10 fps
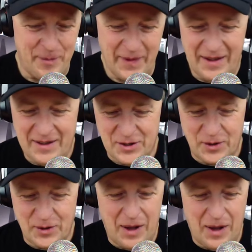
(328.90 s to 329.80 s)

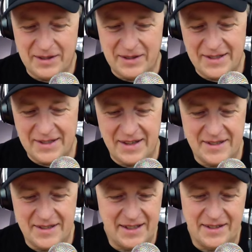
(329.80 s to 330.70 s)
So I'd say the
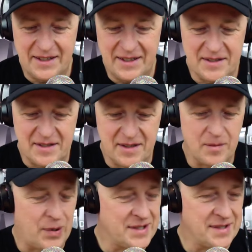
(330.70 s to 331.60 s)
second thing is the
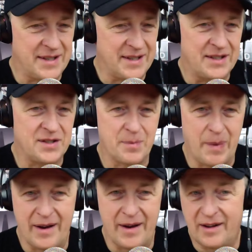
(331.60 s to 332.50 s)
presentations
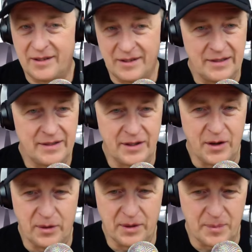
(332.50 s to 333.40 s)
by our
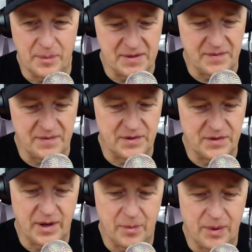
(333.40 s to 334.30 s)
Olympus
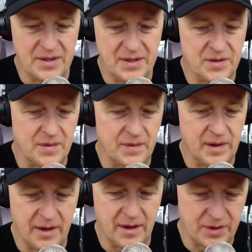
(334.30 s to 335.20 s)

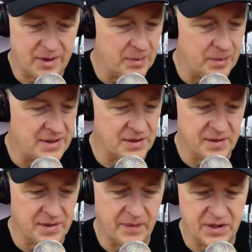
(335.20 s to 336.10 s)
trailblazers
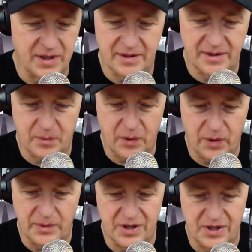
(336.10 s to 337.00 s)
and visionaries,
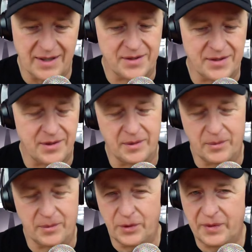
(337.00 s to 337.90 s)
John Sterling
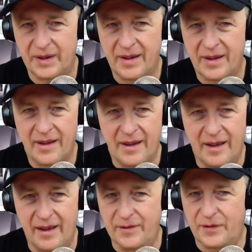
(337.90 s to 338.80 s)
Ruth
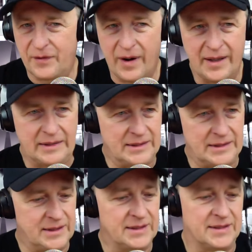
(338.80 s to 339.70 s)
and Frank.
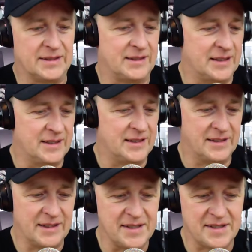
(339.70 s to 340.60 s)

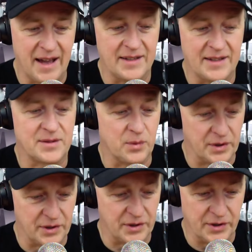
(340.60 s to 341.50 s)
These guys were
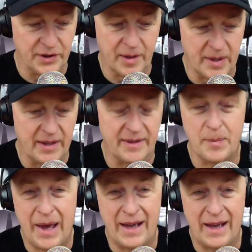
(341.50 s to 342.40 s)
good. I mean, and they
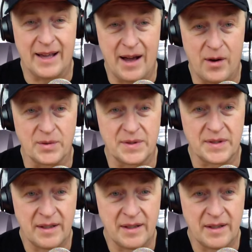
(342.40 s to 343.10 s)
packed the house.